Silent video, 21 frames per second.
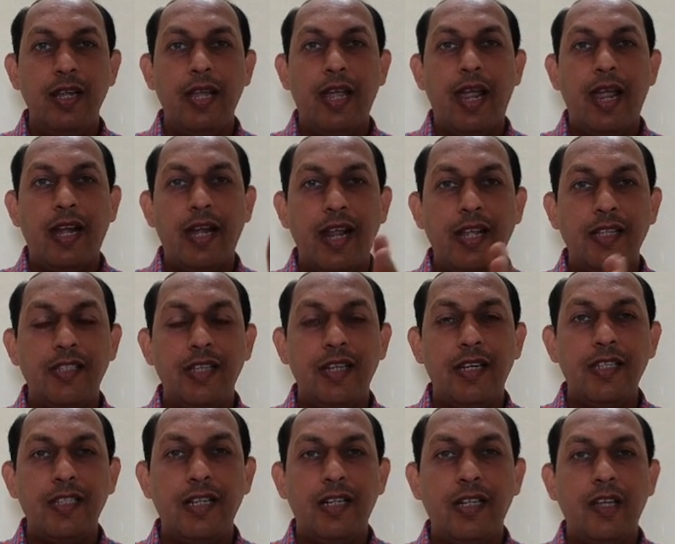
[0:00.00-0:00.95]
and as a
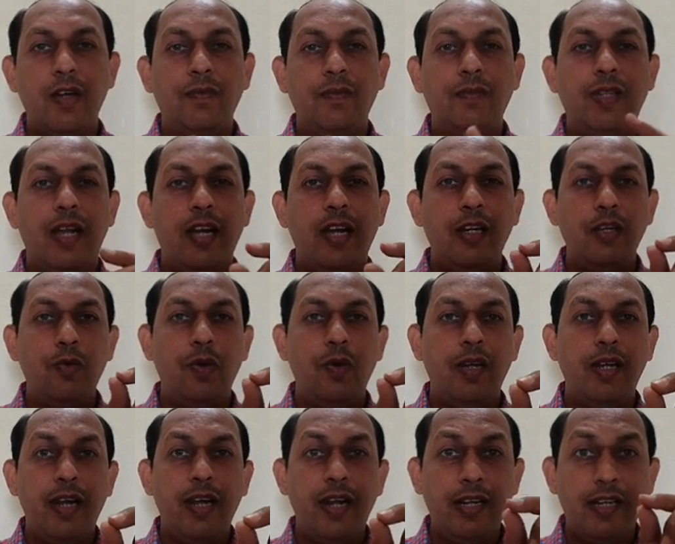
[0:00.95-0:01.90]
result of that you
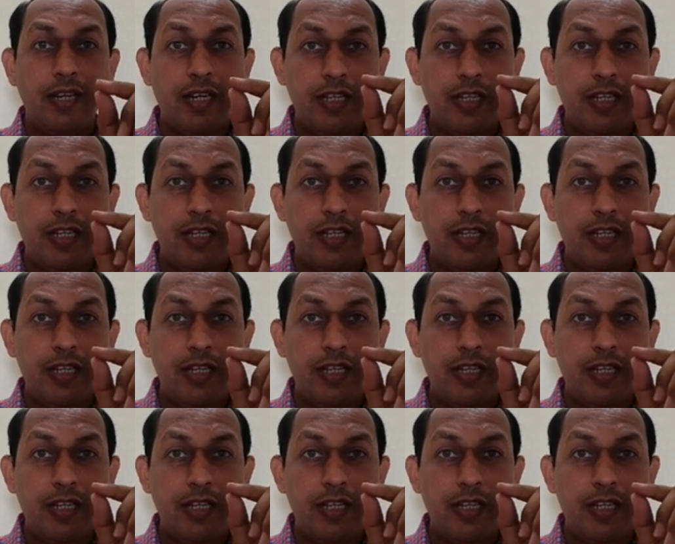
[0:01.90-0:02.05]
will get